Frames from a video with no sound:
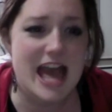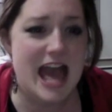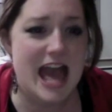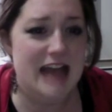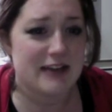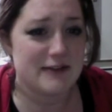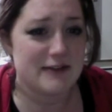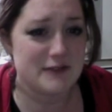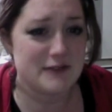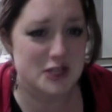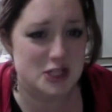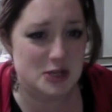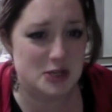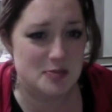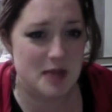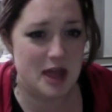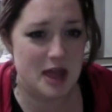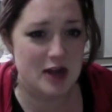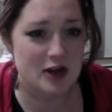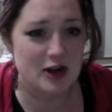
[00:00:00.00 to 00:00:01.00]
and efficient
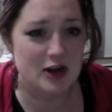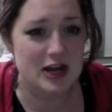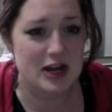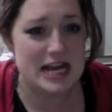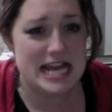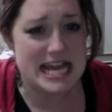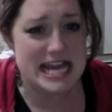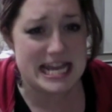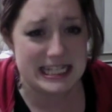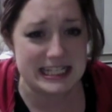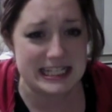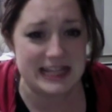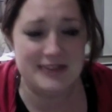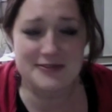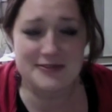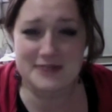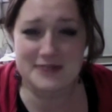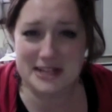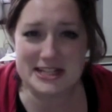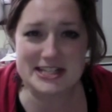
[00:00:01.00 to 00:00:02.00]
manner
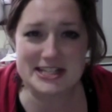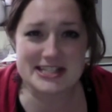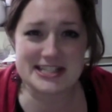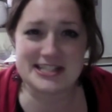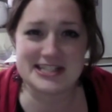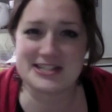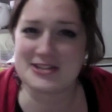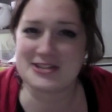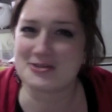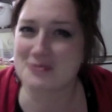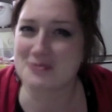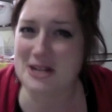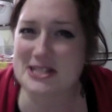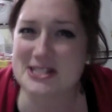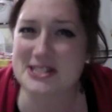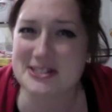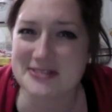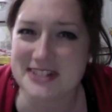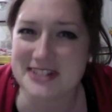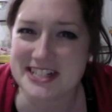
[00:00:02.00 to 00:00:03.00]
inconveniences the
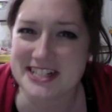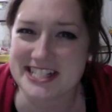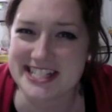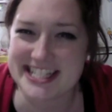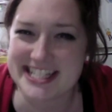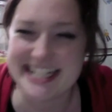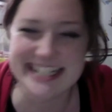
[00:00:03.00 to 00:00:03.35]
rest of us.